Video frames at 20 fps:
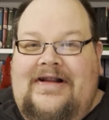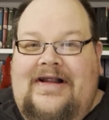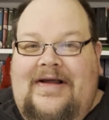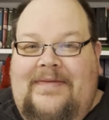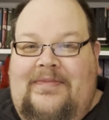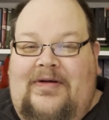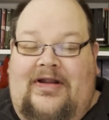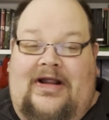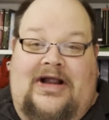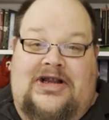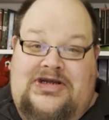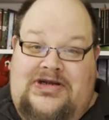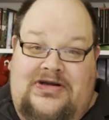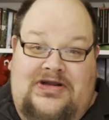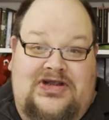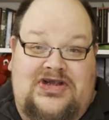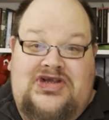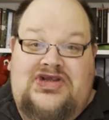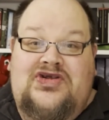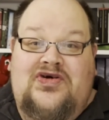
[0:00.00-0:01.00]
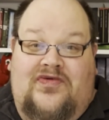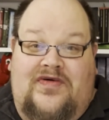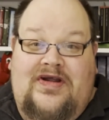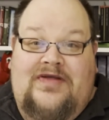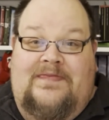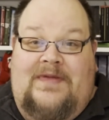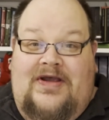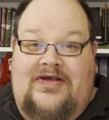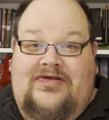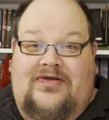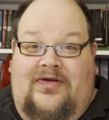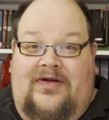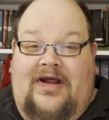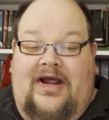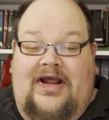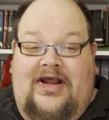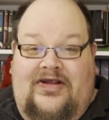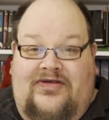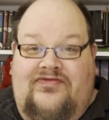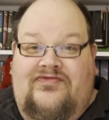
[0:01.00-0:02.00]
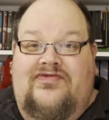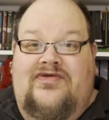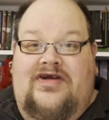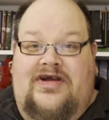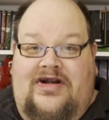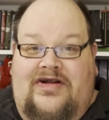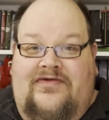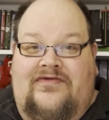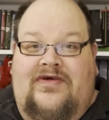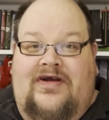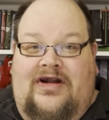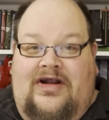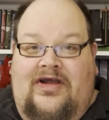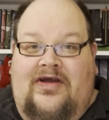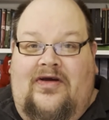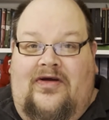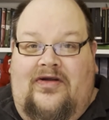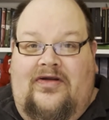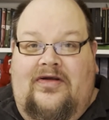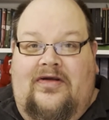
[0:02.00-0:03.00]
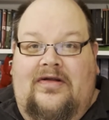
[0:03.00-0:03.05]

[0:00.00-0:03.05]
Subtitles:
But actually, the story is based on it is really, really good.